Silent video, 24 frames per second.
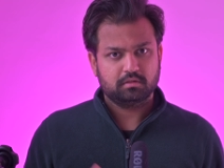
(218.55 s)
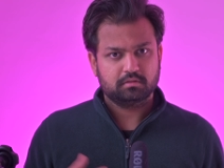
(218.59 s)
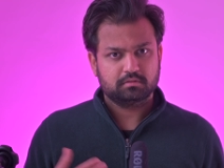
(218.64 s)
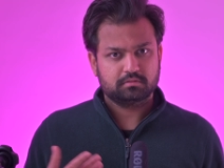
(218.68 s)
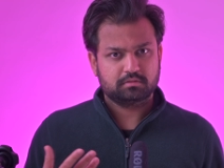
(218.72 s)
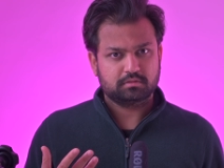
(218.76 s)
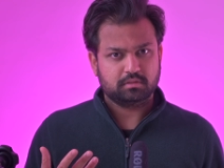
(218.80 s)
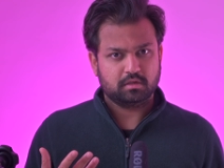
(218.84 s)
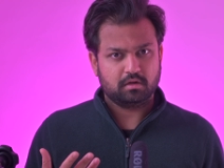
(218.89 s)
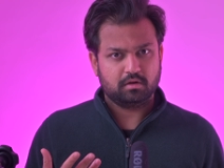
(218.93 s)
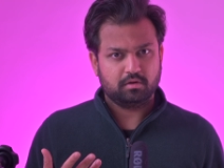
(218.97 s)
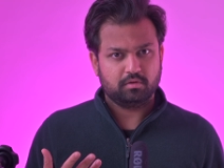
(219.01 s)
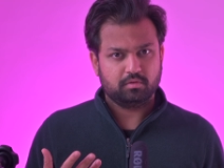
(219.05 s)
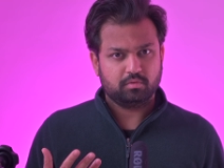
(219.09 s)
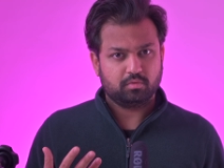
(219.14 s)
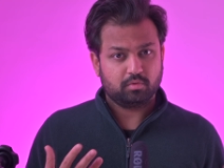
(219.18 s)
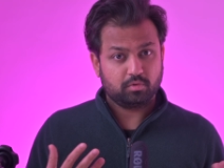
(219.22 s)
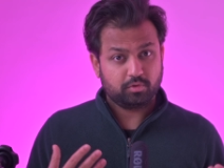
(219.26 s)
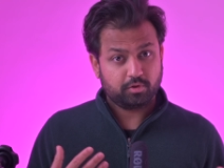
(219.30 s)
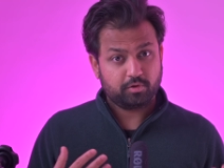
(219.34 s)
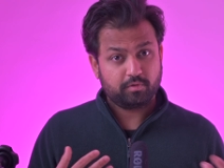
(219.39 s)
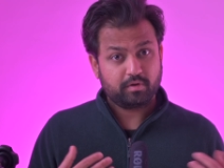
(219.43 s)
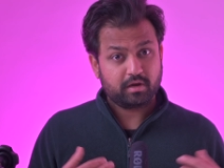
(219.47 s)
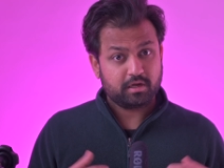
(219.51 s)
So
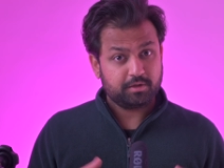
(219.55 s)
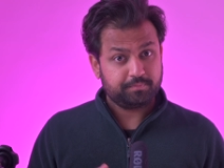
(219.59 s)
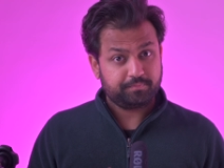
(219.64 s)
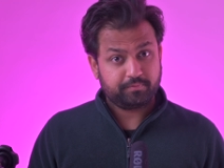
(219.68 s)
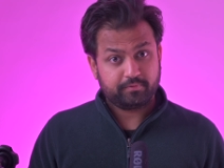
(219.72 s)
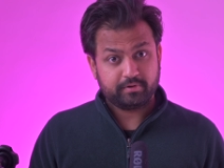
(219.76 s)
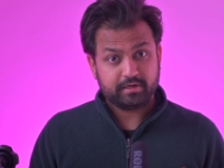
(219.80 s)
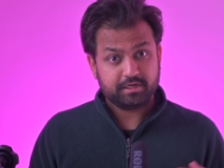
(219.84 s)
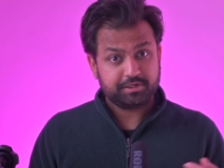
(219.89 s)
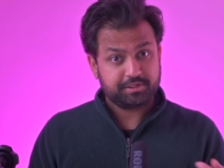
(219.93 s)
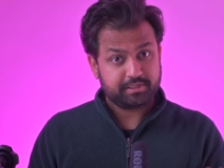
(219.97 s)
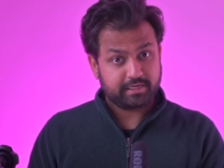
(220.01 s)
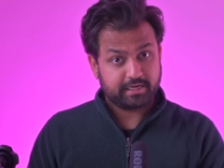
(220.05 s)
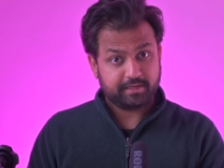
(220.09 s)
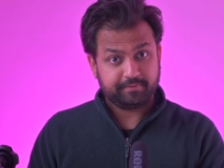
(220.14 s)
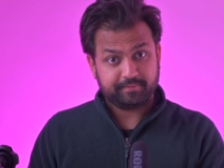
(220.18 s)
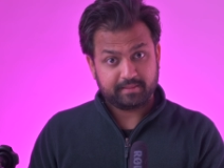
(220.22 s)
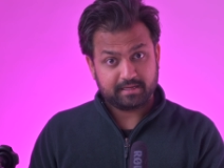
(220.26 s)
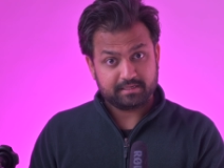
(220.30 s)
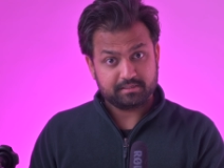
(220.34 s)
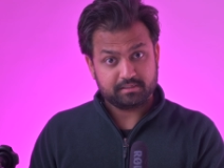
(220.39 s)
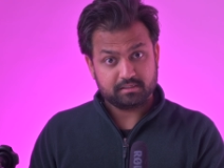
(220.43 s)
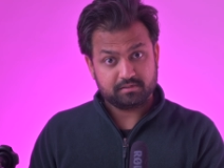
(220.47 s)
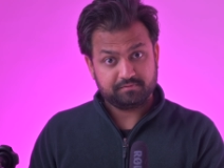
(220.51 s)
although I appreciate
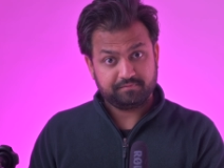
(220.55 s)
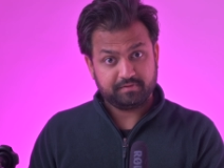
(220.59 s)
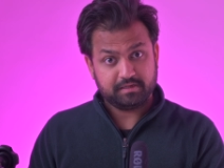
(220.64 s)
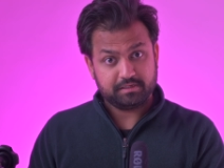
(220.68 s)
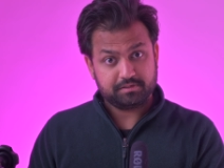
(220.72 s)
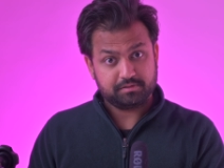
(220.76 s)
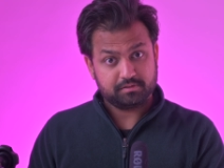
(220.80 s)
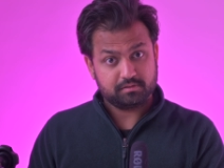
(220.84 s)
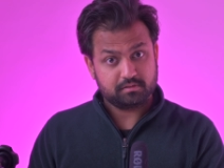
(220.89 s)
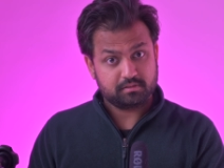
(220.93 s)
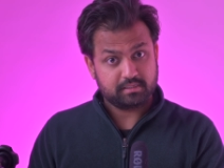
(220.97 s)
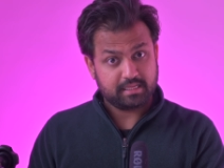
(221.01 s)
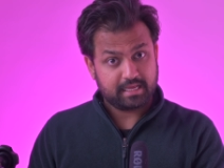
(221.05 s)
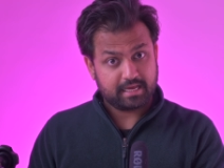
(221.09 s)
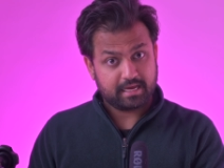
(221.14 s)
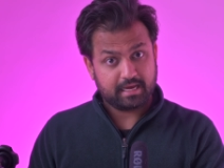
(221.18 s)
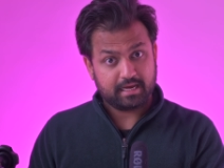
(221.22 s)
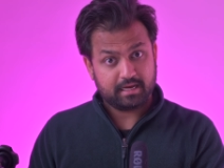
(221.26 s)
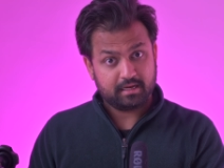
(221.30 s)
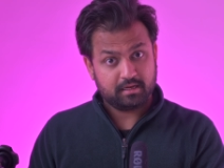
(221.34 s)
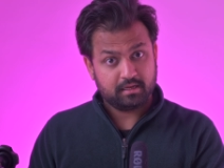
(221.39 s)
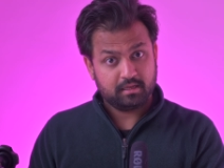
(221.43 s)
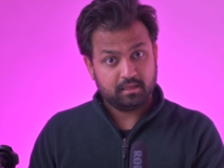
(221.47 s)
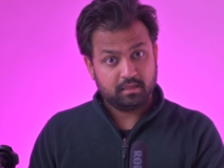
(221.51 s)
that this feature's
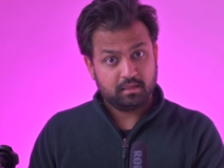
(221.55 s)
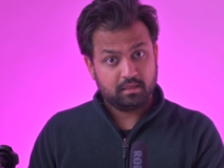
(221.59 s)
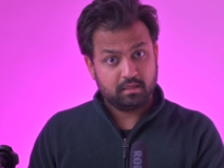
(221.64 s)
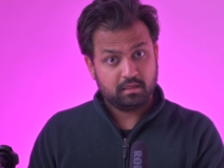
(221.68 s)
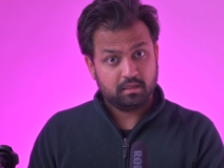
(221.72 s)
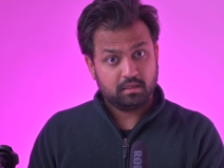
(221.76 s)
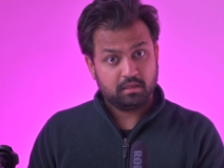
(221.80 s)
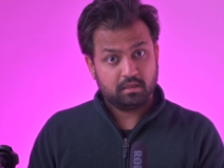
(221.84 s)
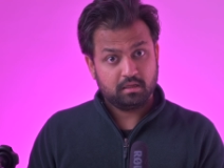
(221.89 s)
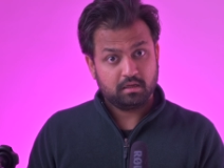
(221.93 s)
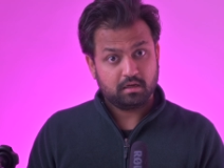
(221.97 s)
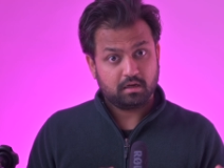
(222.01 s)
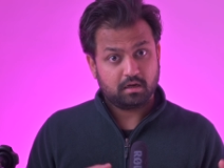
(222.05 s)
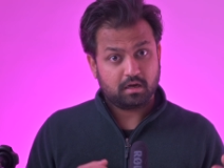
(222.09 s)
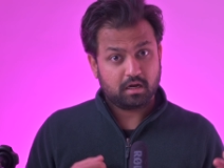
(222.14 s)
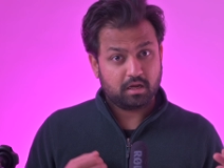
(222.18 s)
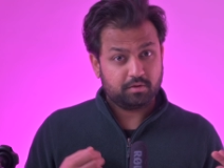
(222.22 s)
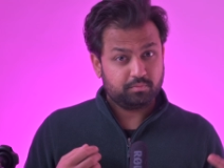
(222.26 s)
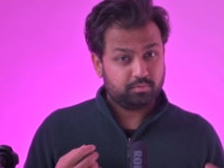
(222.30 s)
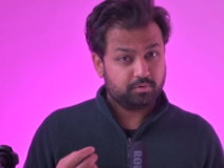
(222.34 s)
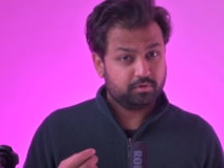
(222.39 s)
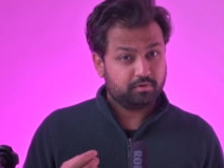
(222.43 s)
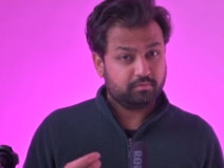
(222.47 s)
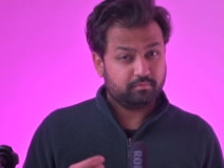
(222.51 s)
there, I
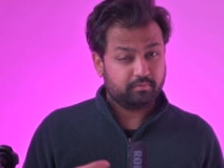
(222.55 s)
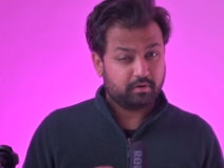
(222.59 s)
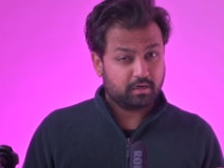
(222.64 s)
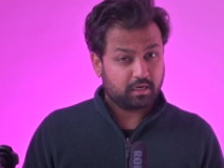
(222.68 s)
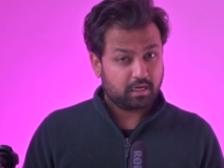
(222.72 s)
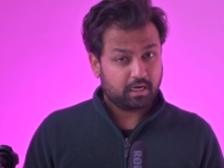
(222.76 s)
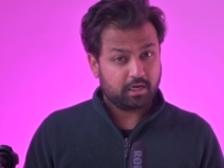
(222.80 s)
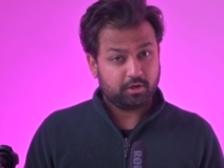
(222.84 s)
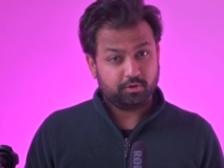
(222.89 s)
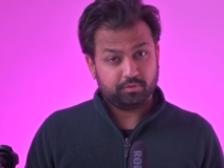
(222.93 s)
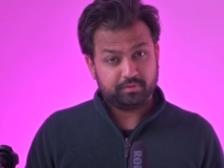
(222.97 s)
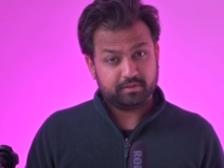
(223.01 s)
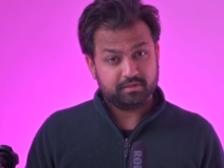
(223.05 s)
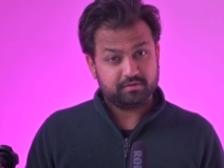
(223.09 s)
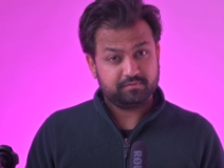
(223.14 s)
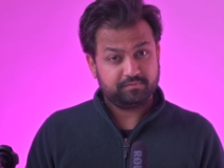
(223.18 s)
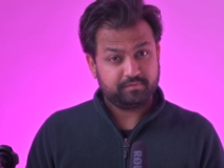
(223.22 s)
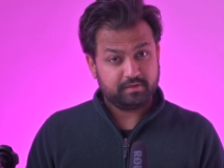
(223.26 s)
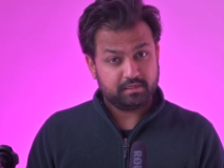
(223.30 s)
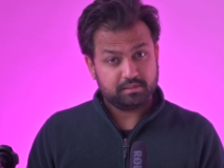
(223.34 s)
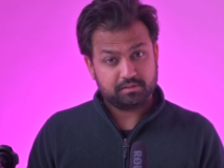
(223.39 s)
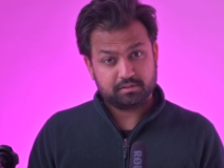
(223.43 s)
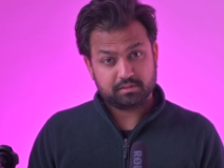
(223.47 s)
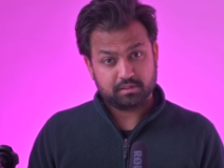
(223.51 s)
wouldn't rely on this
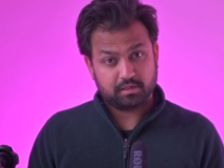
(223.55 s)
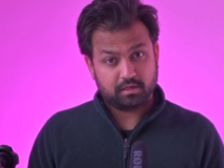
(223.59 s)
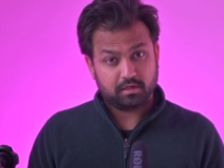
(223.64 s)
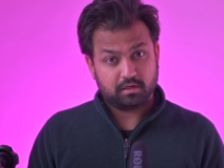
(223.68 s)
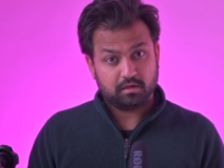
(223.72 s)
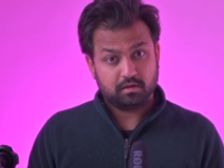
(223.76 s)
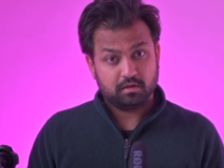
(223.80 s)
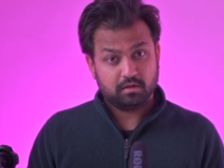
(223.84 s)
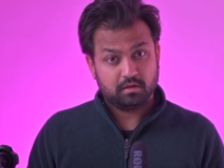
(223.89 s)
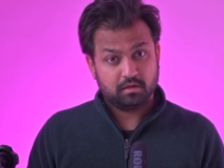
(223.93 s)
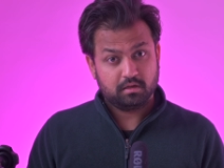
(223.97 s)
feature,